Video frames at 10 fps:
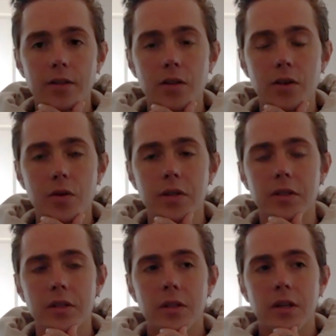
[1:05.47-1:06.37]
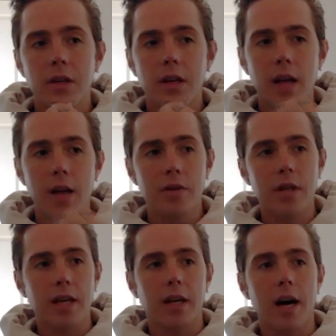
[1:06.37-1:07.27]
So it was
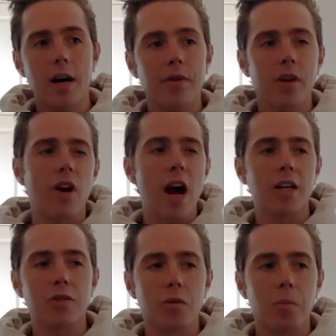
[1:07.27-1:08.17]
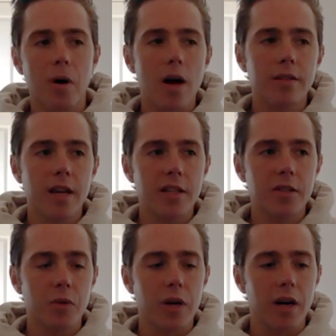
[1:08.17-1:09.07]
like kind of a gradual
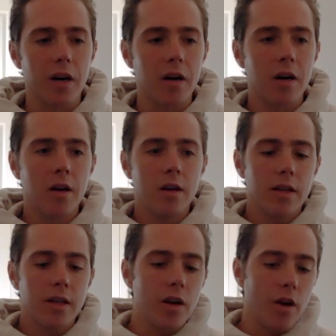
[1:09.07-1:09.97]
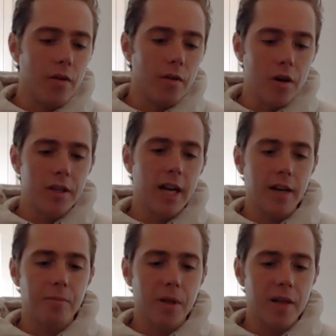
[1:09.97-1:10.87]
process where, you know, I learned how
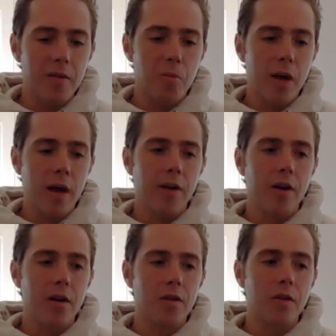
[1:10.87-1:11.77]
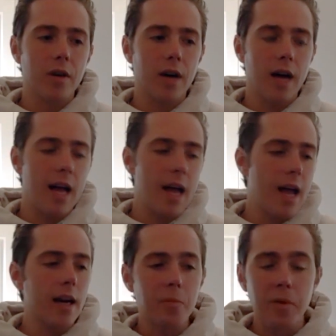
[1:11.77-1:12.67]
to play the piano. I
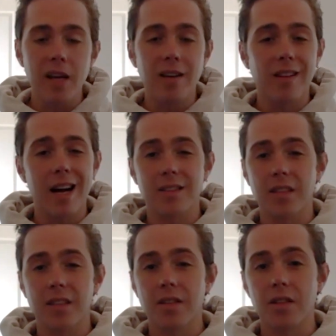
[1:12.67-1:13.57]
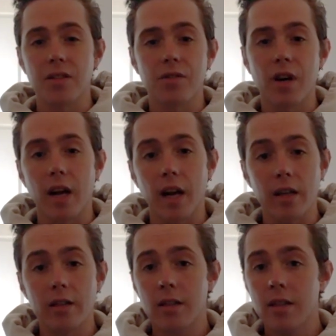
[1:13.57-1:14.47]
hated being classically trained.